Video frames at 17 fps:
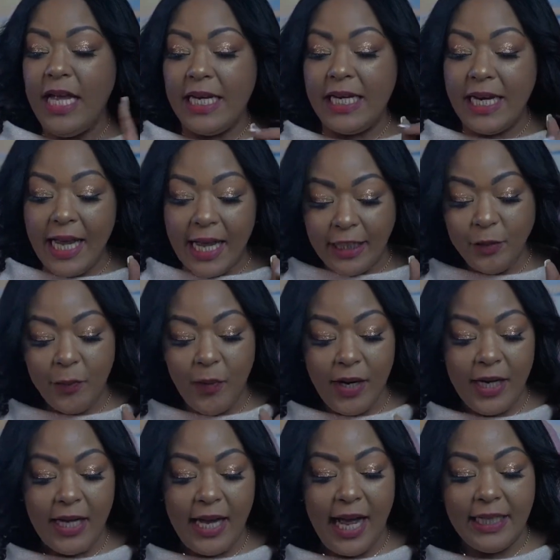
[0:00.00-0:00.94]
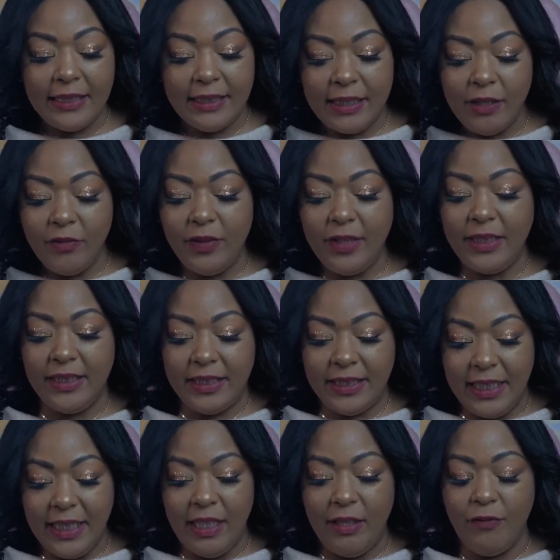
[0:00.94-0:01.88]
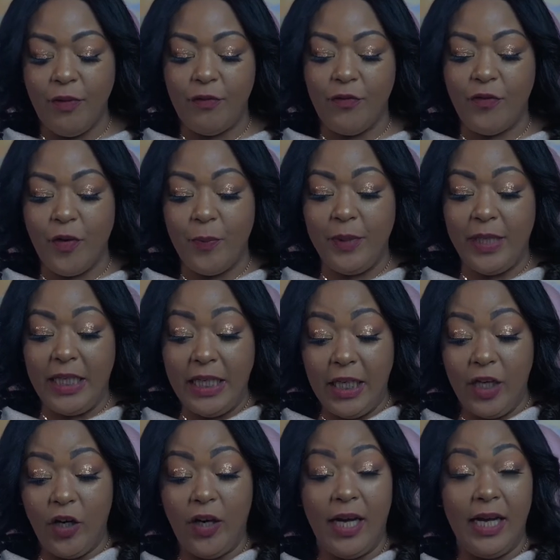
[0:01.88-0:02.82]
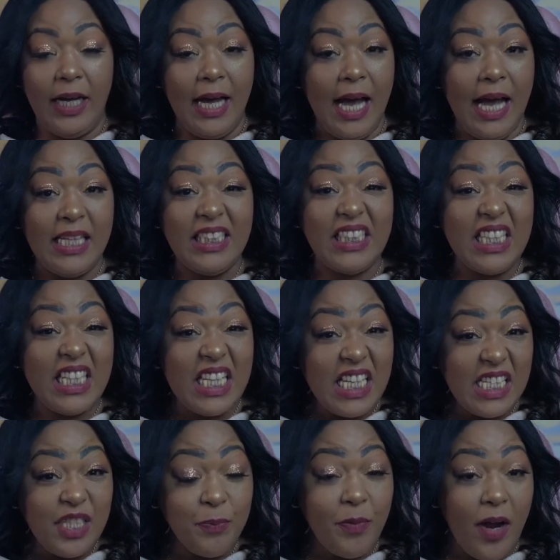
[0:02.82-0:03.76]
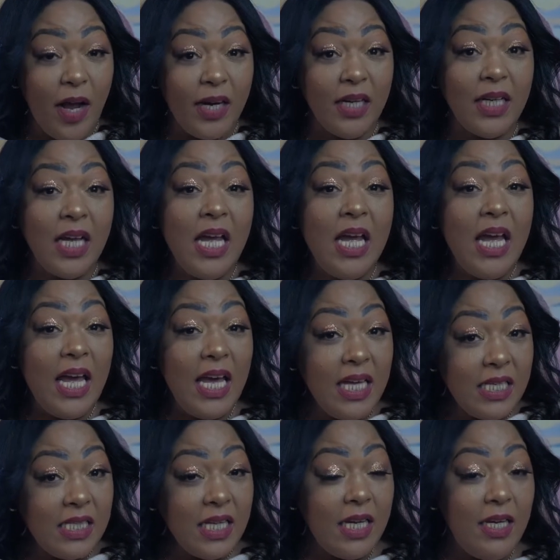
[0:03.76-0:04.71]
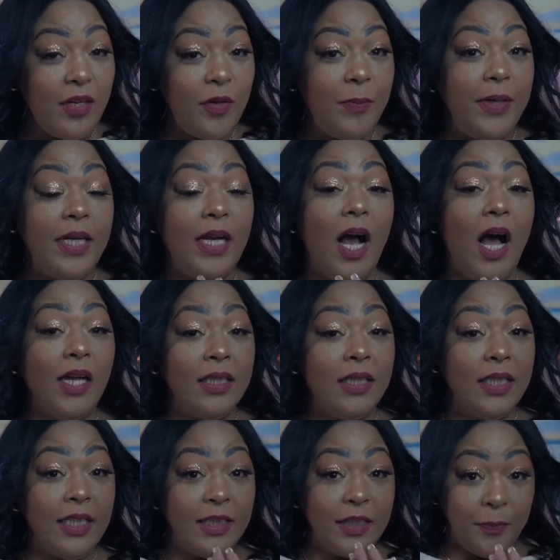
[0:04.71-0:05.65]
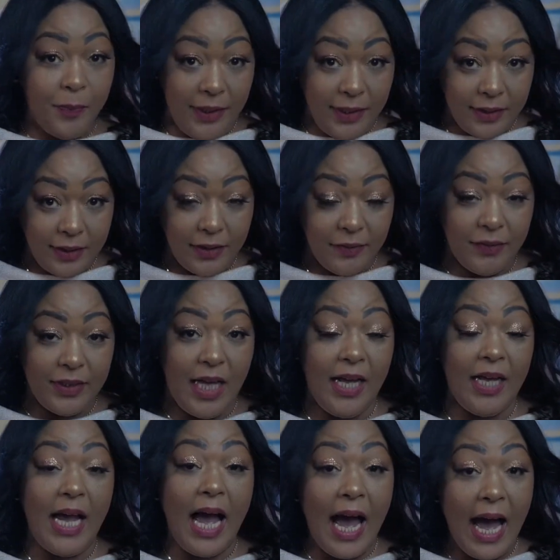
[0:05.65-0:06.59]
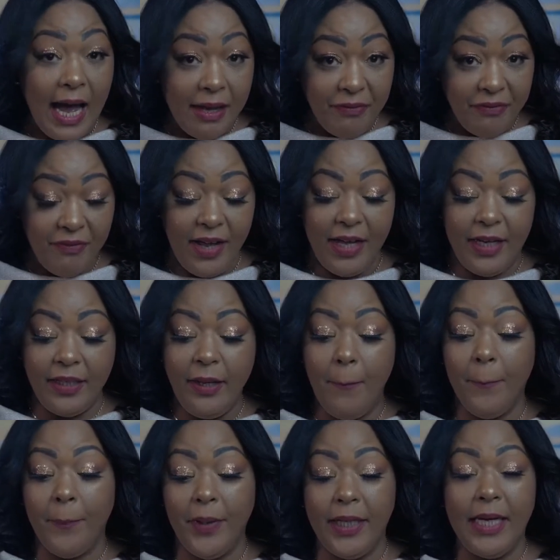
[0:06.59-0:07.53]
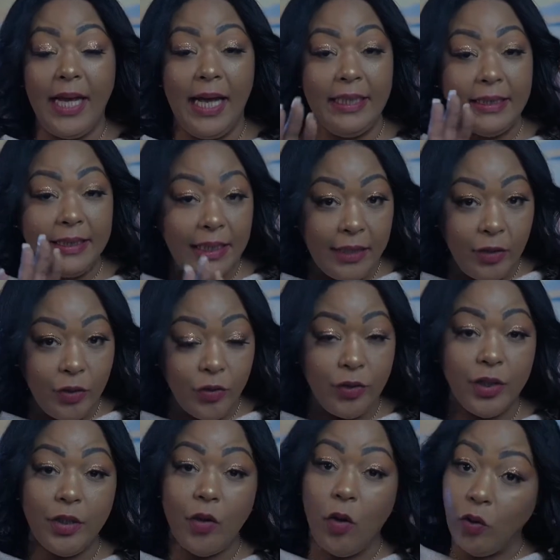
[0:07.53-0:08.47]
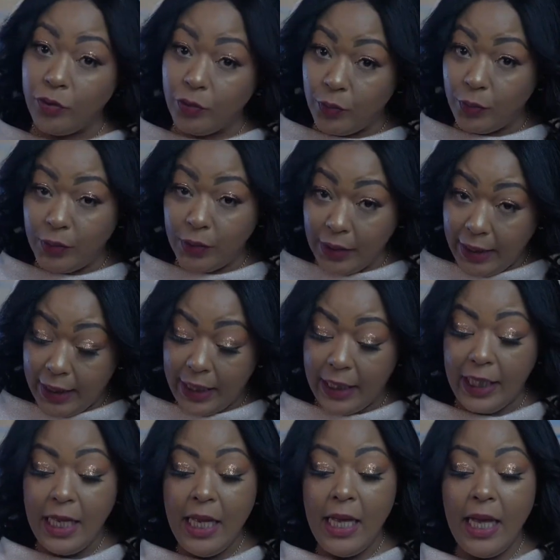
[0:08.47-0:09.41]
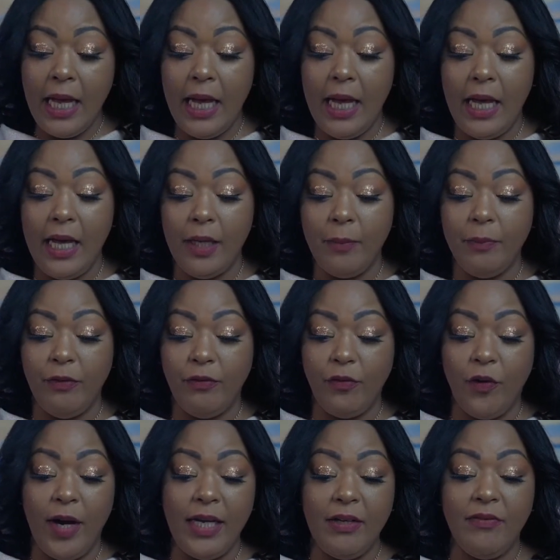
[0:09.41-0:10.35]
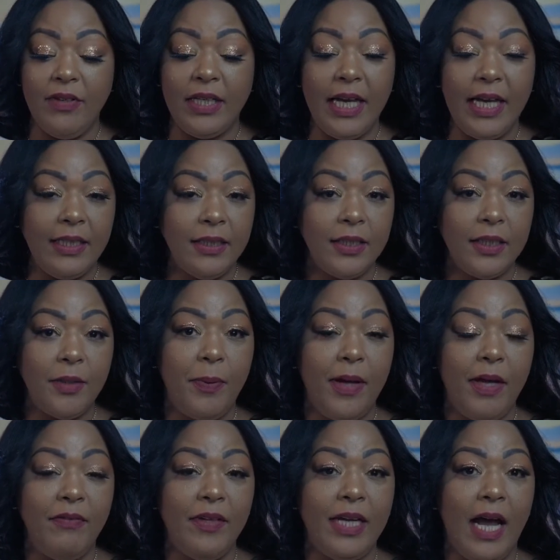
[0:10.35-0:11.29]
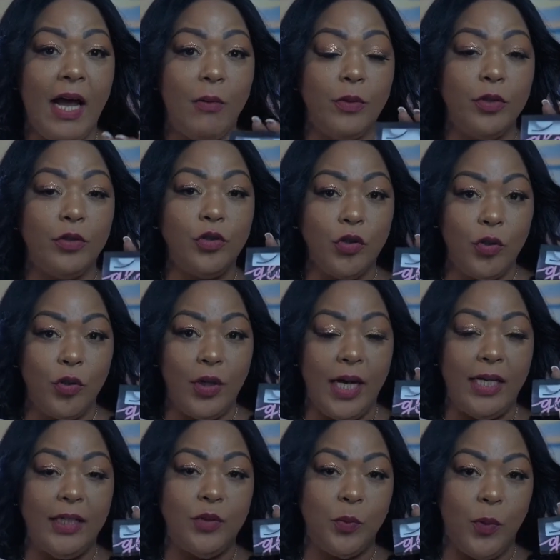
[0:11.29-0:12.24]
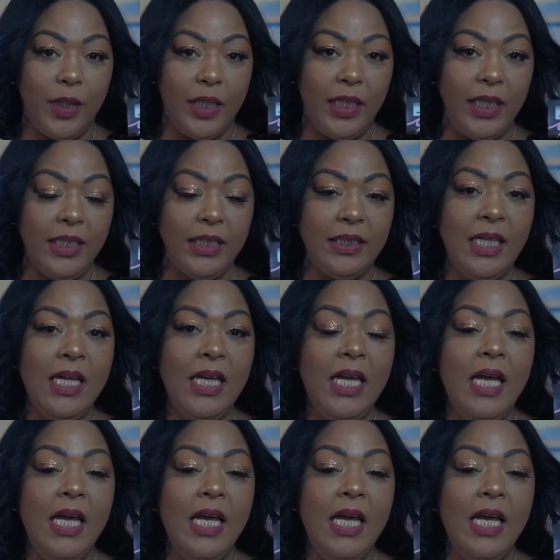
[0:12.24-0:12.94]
Next product I did receive from here, and guys, this product is a little bit on the expensive side, I find, but I did use it also today. And before I even get into the pamphlet, I want to show you guys what it is.